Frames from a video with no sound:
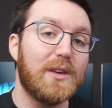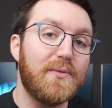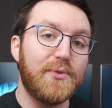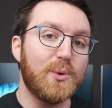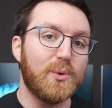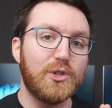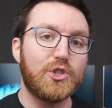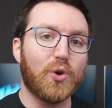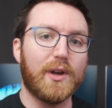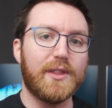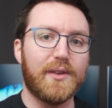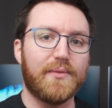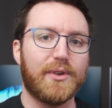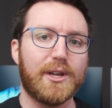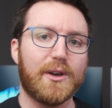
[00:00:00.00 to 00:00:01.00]
If you enjoyed
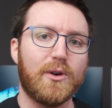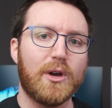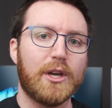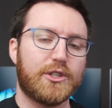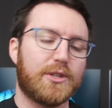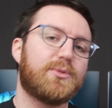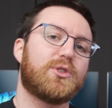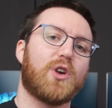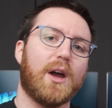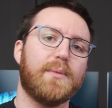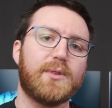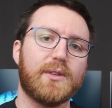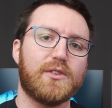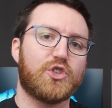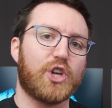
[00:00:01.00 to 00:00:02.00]
the video, subscribe
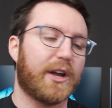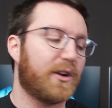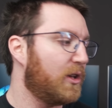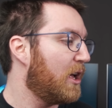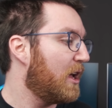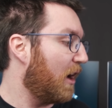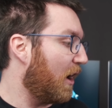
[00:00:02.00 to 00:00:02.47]
to the channel.